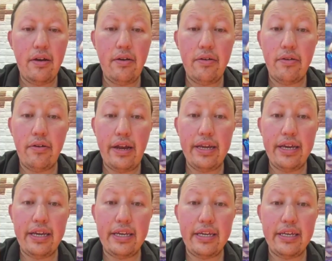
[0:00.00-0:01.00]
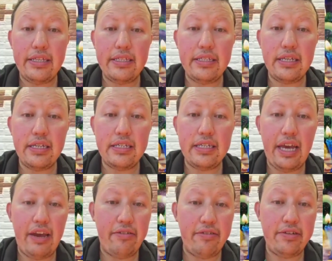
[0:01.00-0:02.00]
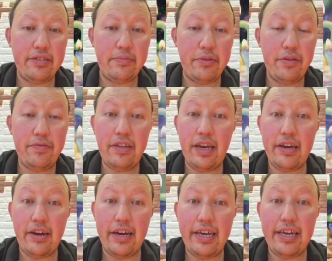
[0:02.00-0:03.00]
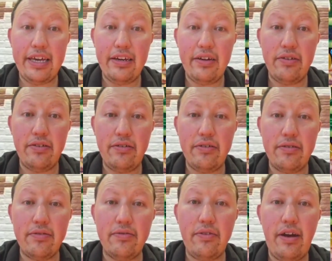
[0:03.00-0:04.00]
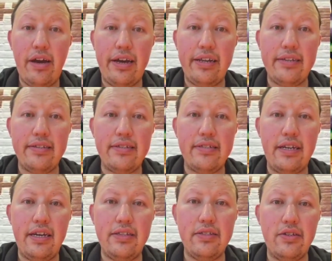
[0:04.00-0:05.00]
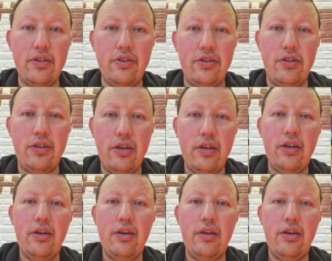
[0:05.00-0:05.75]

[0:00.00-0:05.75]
Alrighty, it's Terry's birthday I hear. Alright, sounds good.